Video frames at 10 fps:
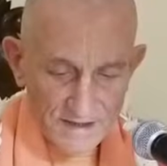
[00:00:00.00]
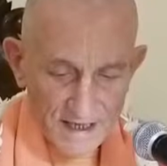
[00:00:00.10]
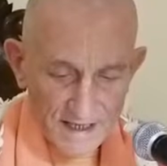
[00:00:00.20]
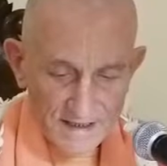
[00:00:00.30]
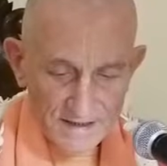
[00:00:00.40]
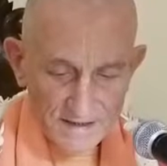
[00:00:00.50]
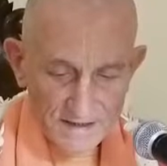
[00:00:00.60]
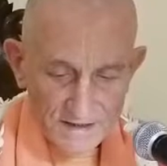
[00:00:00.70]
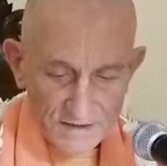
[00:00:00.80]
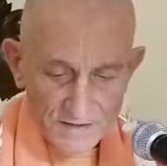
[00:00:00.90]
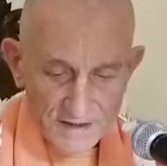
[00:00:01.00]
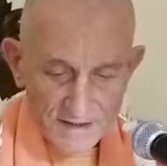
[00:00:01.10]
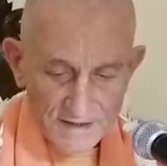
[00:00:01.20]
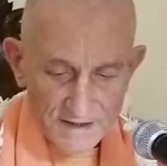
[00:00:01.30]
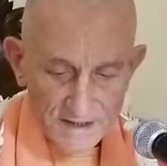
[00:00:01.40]
jnanis,
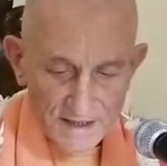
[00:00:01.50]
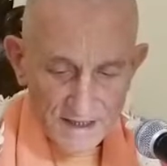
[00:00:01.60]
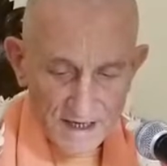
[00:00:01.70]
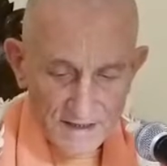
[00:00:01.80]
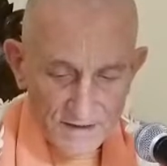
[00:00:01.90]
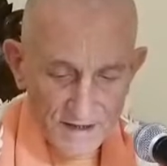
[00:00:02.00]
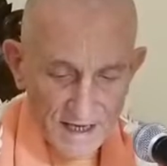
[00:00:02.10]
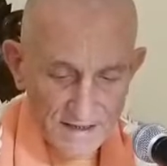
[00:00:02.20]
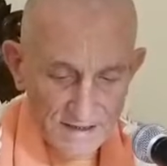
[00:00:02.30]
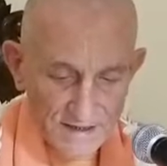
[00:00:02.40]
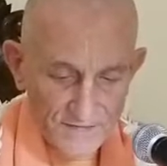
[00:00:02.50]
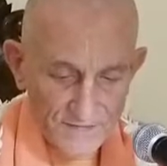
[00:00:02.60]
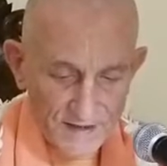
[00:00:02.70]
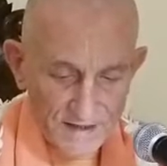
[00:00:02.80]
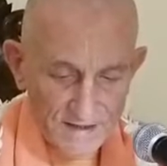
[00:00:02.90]
yogis are not actually
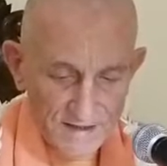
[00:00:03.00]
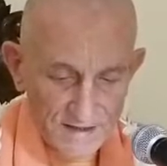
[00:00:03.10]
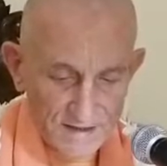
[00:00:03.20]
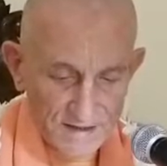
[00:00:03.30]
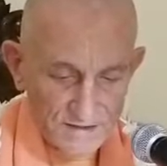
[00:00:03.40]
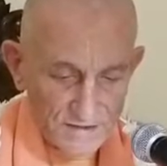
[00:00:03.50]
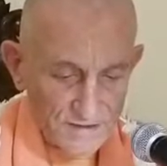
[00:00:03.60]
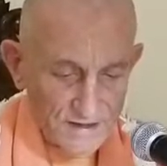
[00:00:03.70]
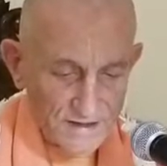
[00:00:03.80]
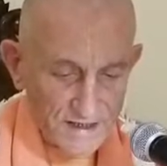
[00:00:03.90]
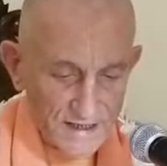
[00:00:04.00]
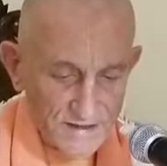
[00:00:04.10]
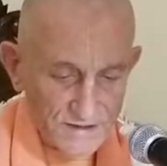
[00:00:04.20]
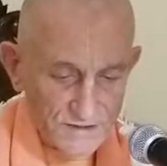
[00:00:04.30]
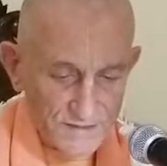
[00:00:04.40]
fit to
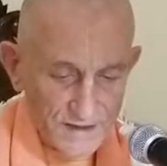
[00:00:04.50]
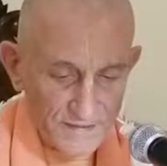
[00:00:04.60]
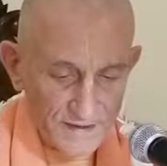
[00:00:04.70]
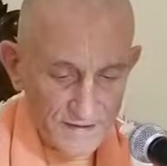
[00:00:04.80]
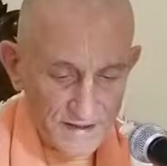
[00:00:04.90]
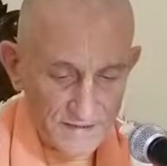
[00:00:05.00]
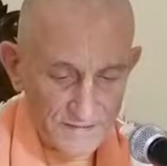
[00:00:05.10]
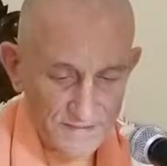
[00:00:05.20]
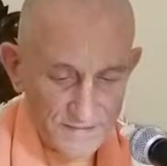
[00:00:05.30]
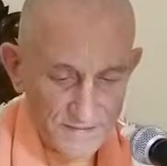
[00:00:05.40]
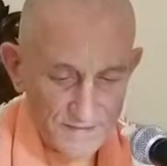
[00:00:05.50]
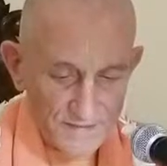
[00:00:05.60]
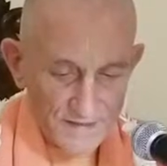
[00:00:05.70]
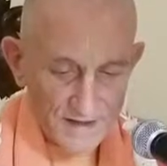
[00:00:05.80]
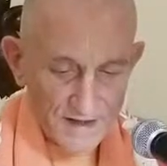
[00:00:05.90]
discuss Srimad Bhagavatam.
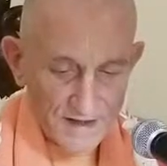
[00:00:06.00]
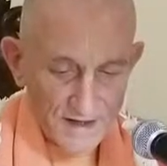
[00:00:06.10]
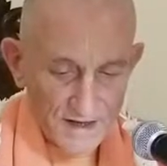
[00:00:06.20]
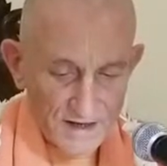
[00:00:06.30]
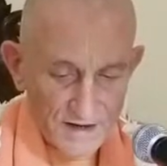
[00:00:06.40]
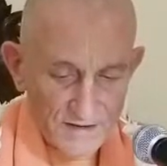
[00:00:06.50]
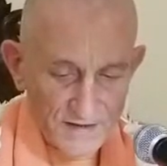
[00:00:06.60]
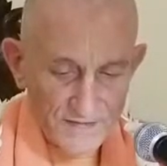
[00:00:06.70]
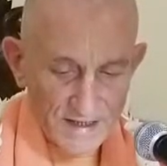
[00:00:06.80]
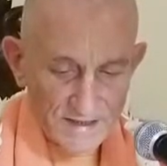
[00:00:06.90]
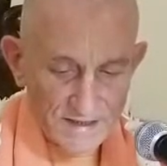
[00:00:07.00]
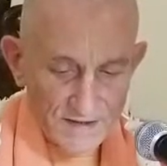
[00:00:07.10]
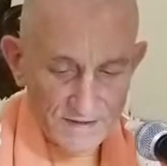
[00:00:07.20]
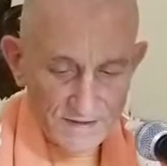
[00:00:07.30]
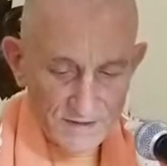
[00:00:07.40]
Only
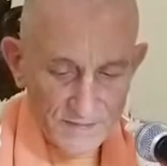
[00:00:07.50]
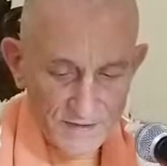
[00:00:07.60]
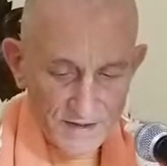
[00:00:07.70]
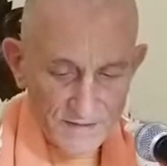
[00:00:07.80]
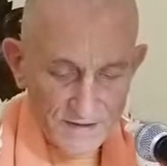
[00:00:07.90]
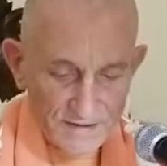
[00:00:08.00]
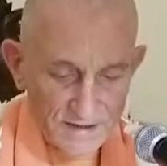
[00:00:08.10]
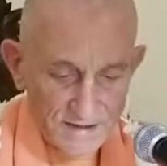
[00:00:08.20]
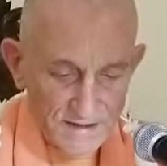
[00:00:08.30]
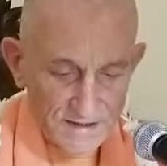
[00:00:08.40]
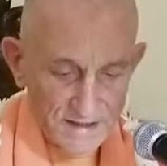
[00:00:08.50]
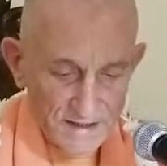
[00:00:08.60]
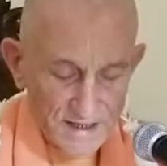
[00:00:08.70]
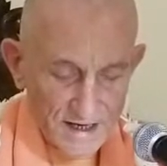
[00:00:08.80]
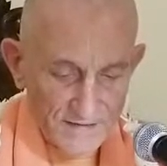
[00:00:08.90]
Vaishnavas or pure devotees
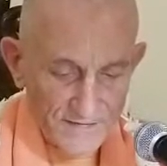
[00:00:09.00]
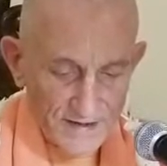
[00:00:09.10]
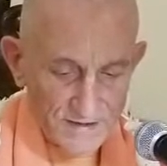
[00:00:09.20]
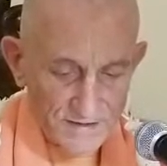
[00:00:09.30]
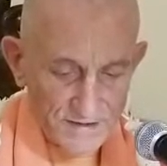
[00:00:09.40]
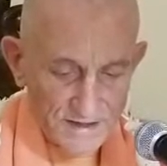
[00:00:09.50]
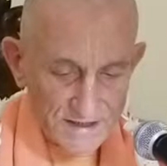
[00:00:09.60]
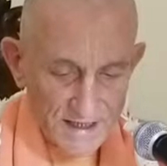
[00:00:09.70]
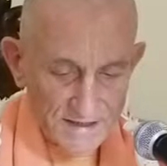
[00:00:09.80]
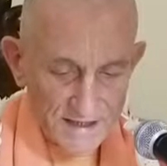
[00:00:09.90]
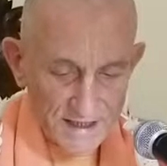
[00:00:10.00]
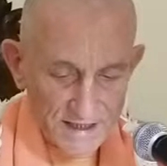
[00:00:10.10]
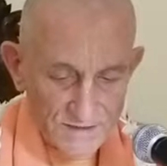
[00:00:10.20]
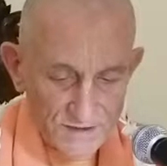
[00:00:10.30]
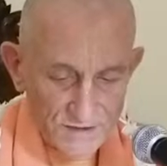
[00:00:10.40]
are fit to discuss that
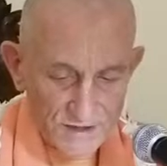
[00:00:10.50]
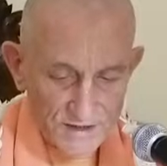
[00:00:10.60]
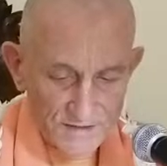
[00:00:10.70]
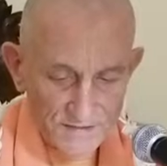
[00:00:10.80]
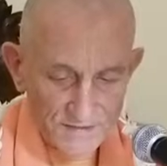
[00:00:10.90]
literature.